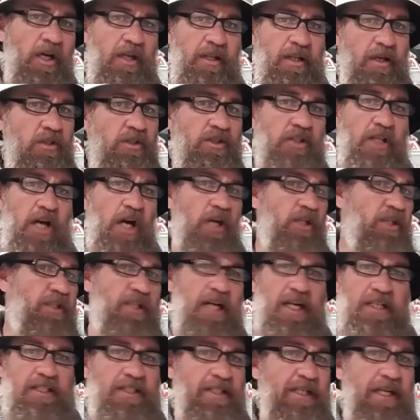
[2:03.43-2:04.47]
was no
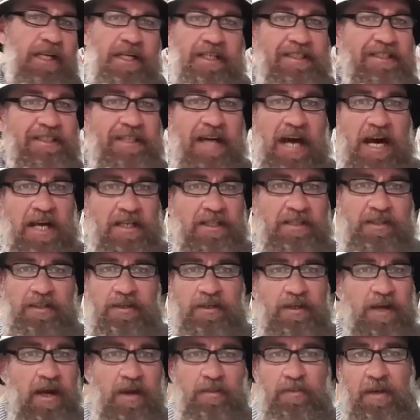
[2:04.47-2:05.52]
such thing as dust,
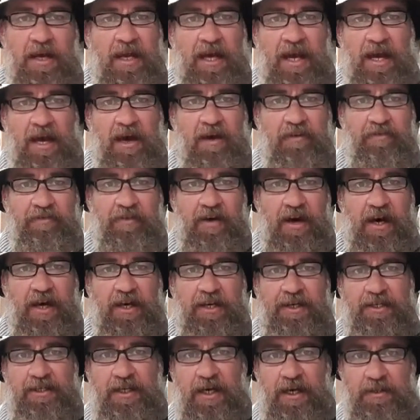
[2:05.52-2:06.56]
no matter how far
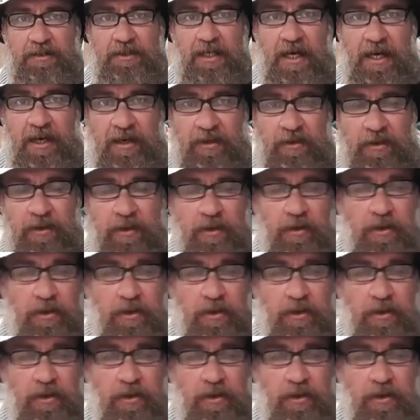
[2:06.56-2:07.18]
you dug down.